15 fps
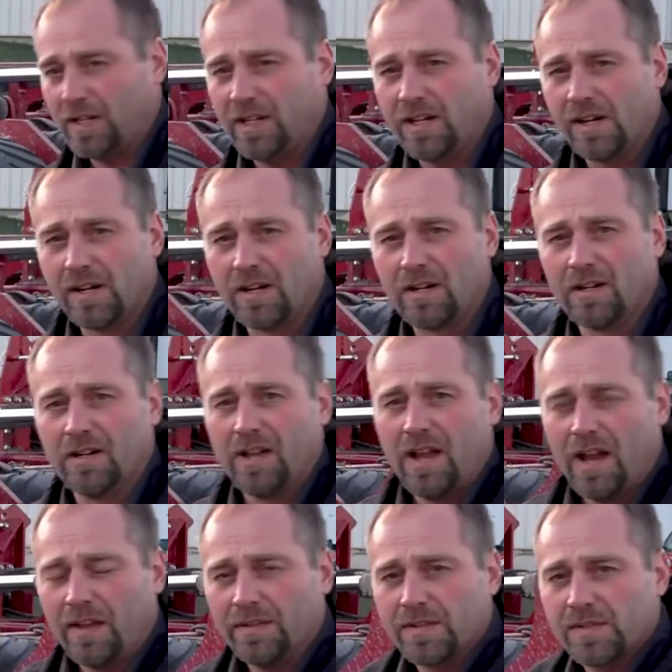here
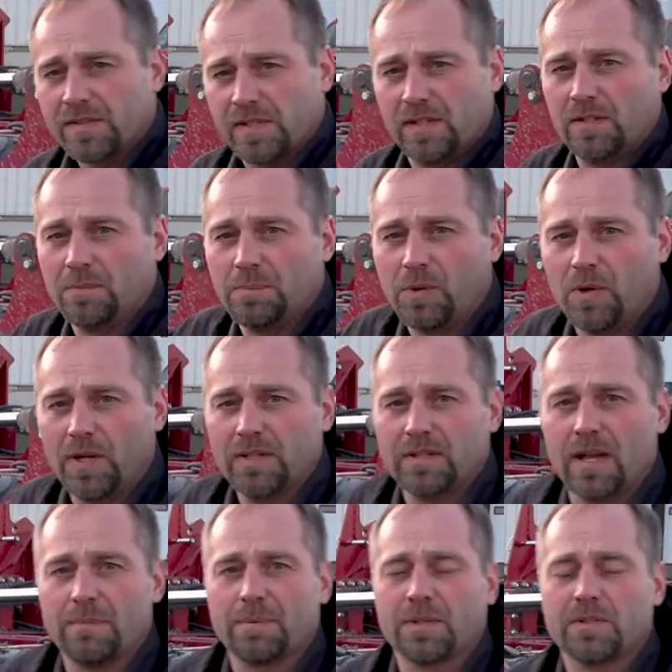and the single point
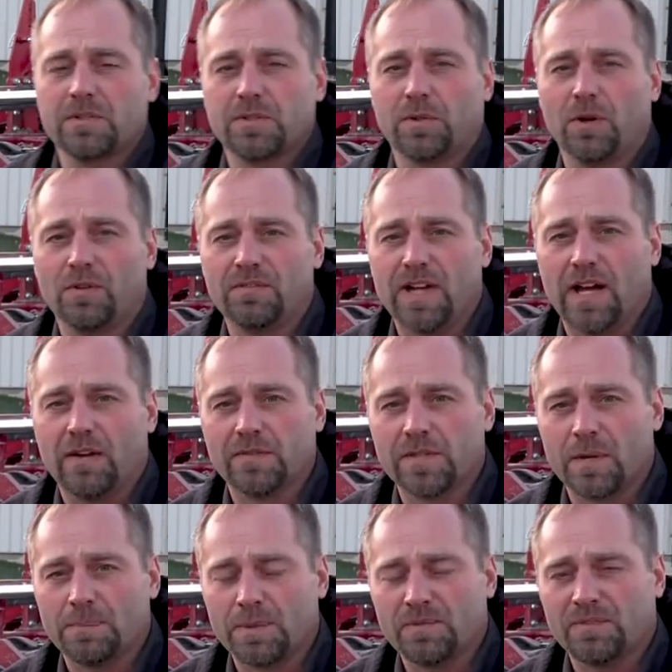depth control valves
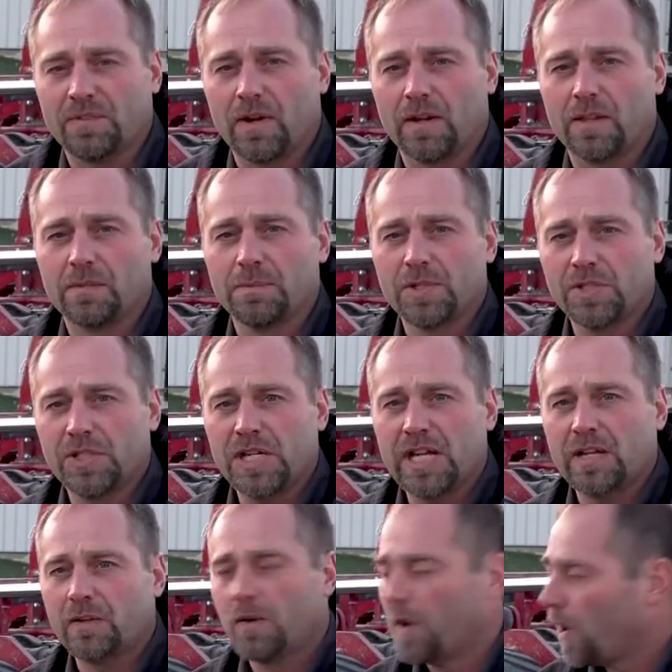up in front of the
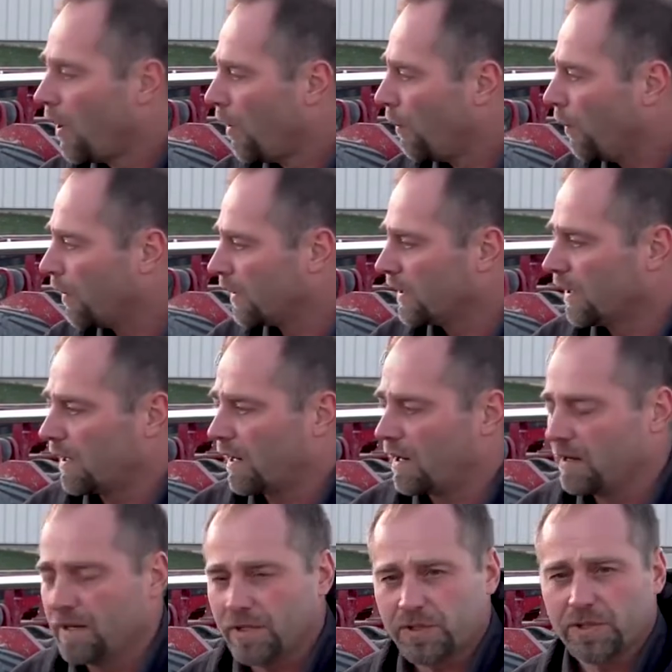machine will get our
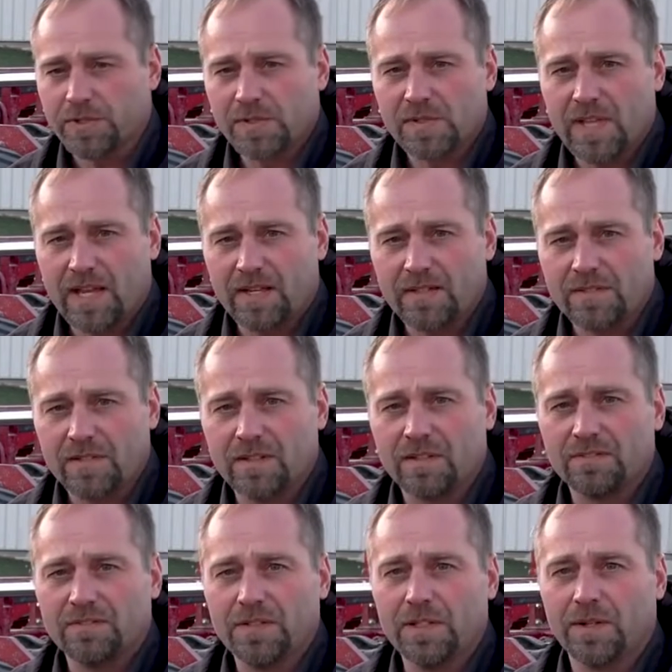initial settings in the
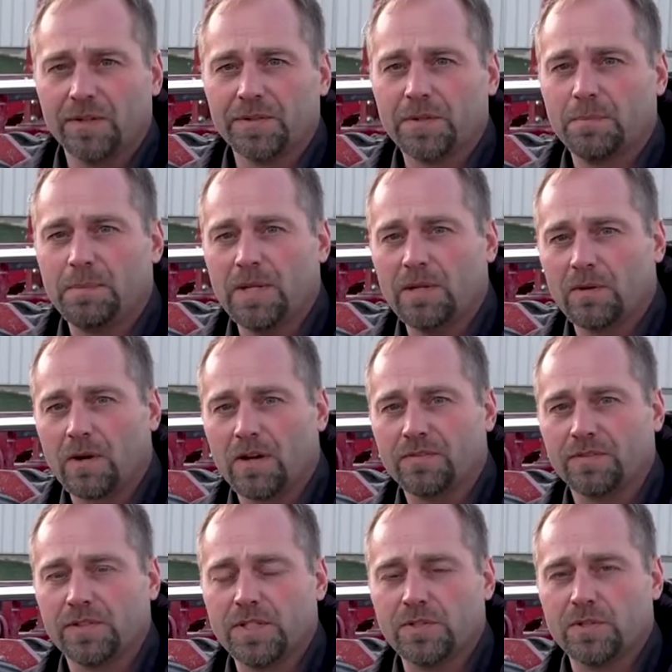field to be
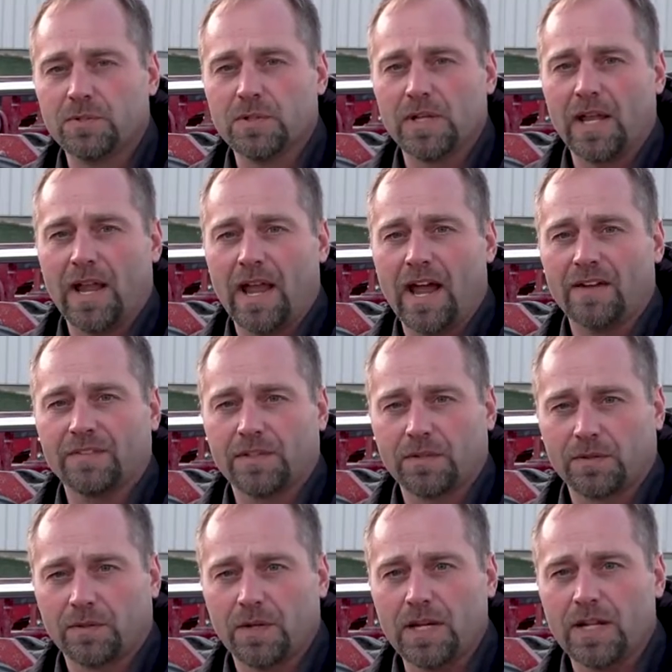roughly 2.5 to
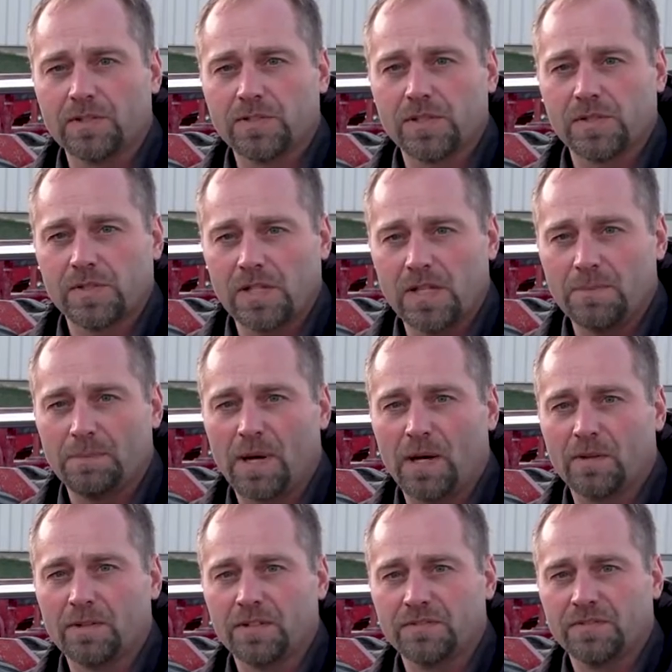3 inches deep
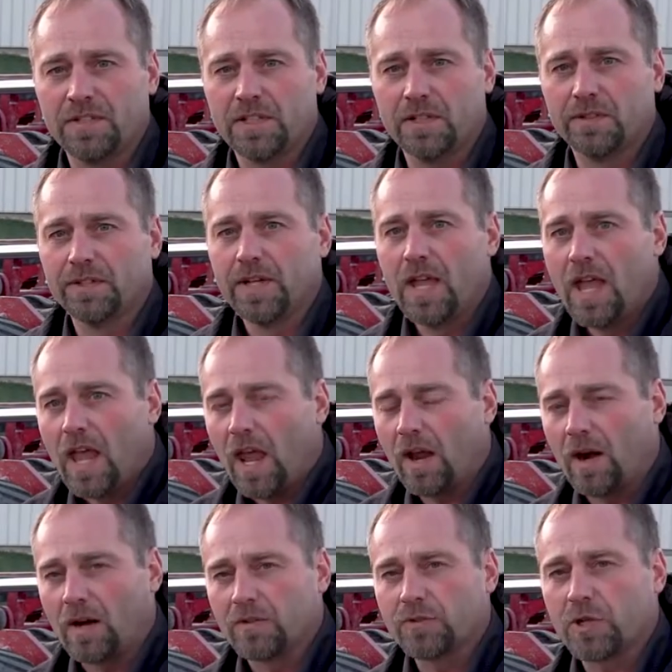out in the field,
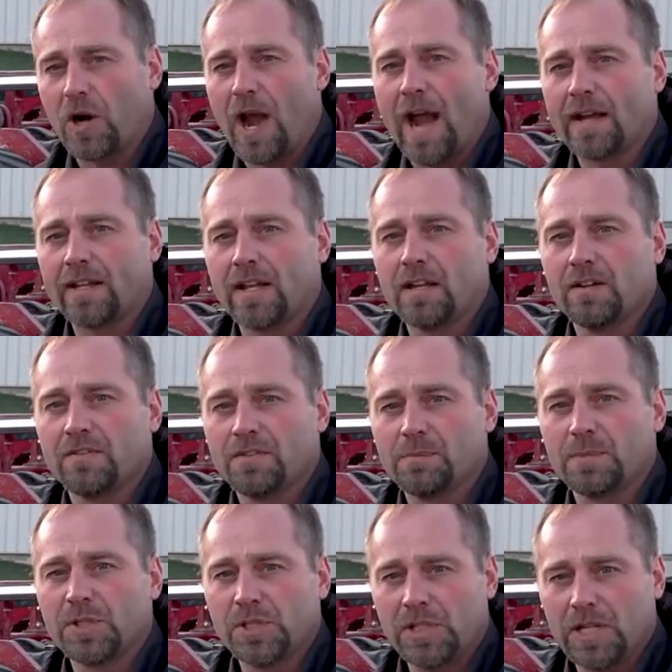and our tracking of the
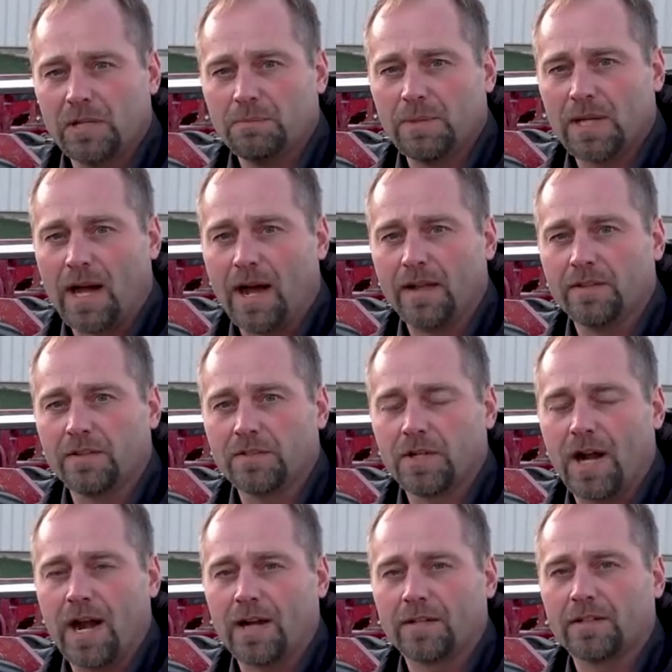machine behind the
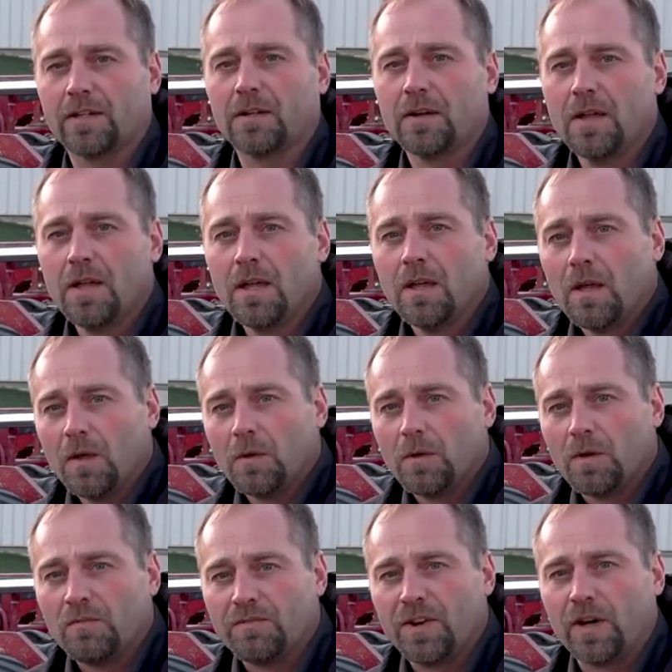tractor
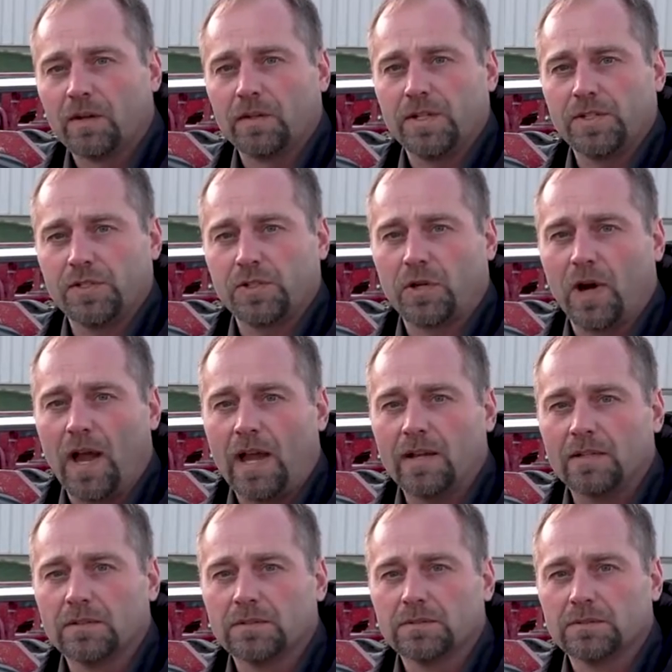fairly straight.
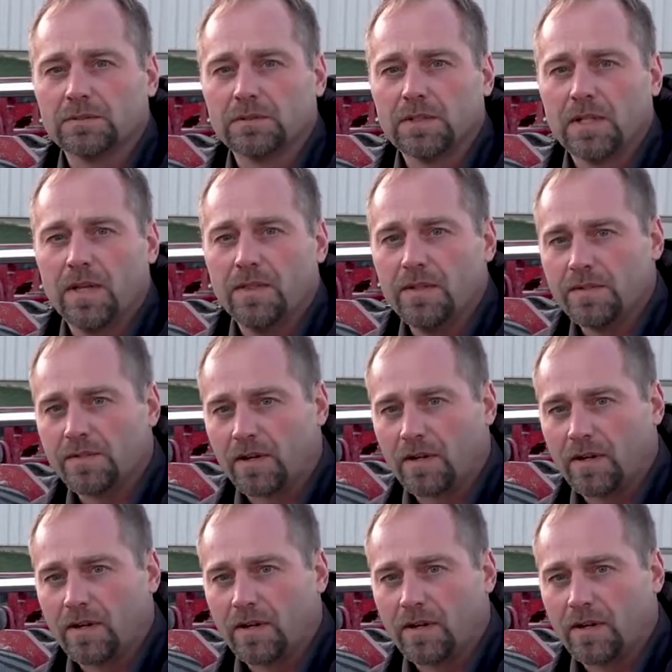These are